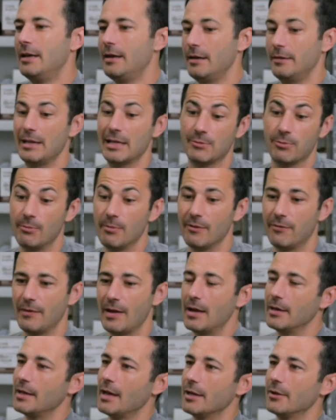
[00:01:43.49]
And that's when we
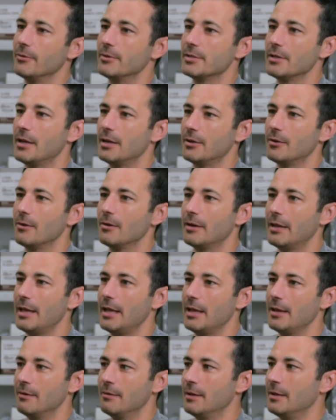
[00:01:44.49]
found out it was
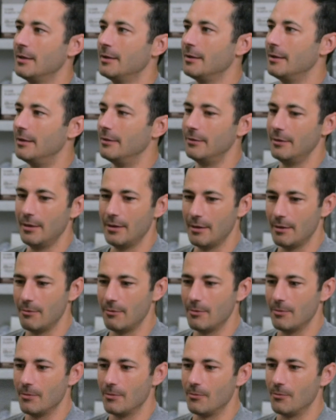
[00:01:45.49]
108. And
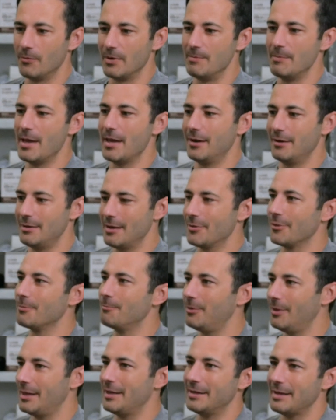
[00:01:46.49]
then we made another
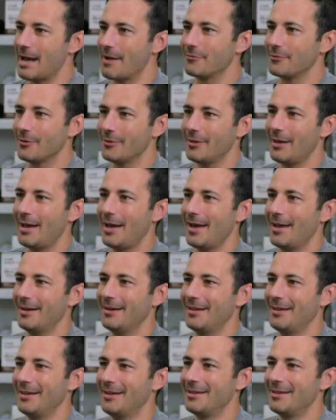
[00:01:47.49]
blend after that,